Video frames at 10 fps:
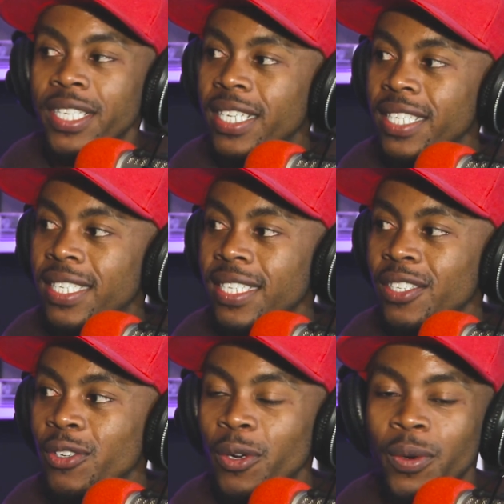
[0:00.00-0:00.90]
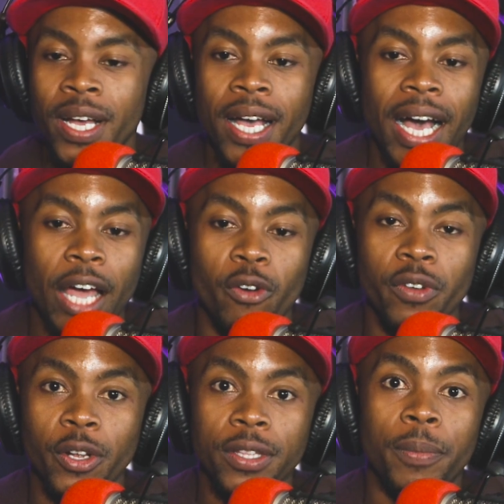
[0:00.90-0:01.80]
at it, you know. I
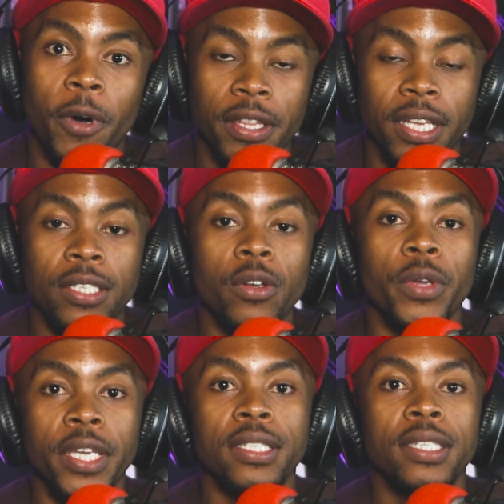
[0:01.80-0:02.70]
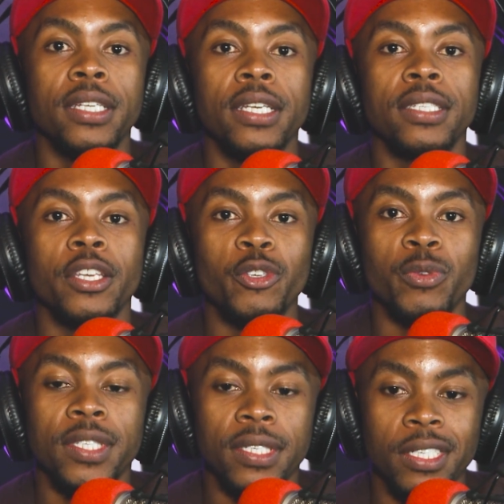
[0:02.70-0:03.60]
overlooked the part that, oh, yes, it is a new
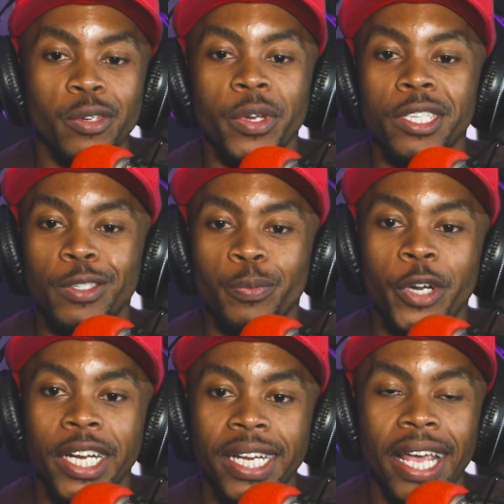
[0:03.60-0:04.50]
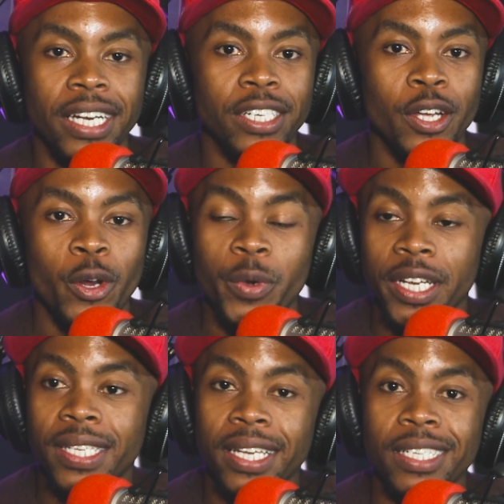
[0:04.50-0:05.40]
season. We're in spring and we're
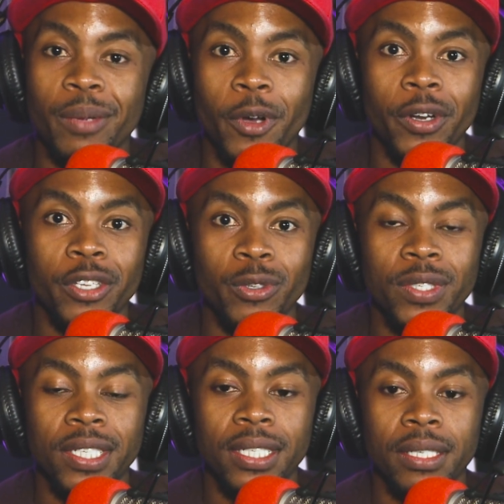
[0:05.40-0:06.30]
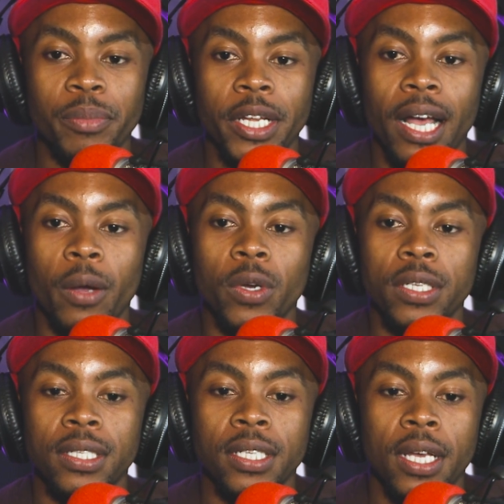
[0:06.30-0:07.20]
excited about a new season. But I
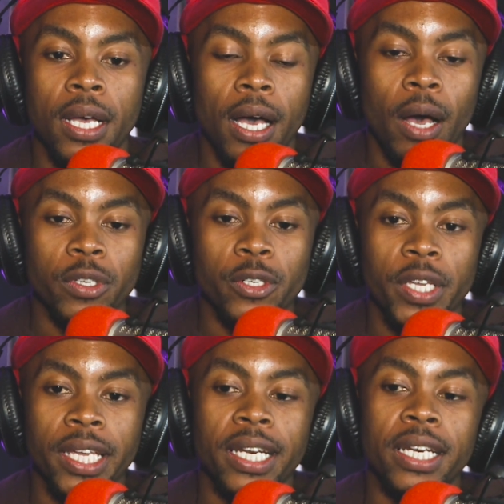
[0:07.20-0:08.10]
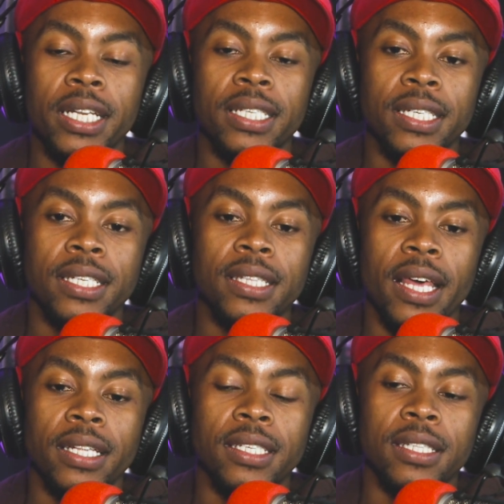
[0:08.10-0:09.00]
was looking at it in a sense
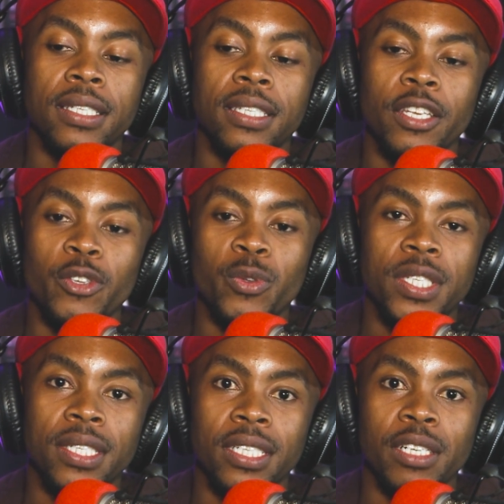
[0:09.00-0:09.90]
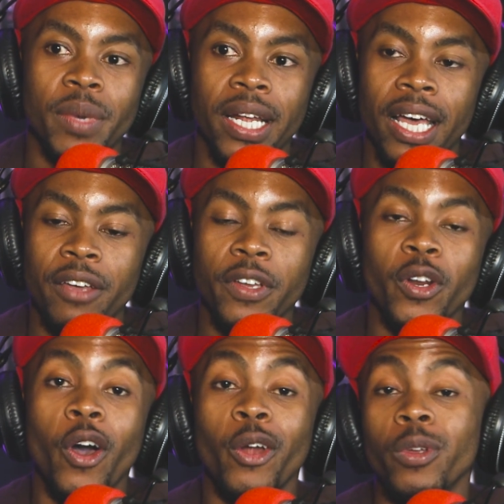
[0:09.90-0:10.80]
that this is a new season in my life and
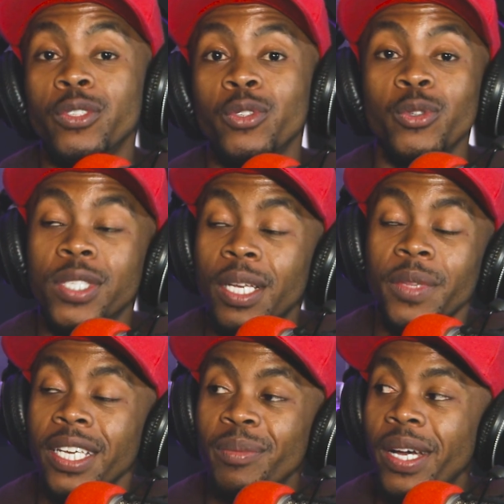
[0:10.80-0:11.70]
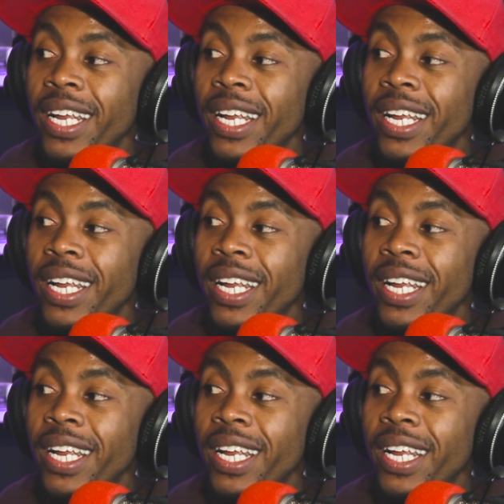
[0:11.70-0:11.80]
God wants to do something in my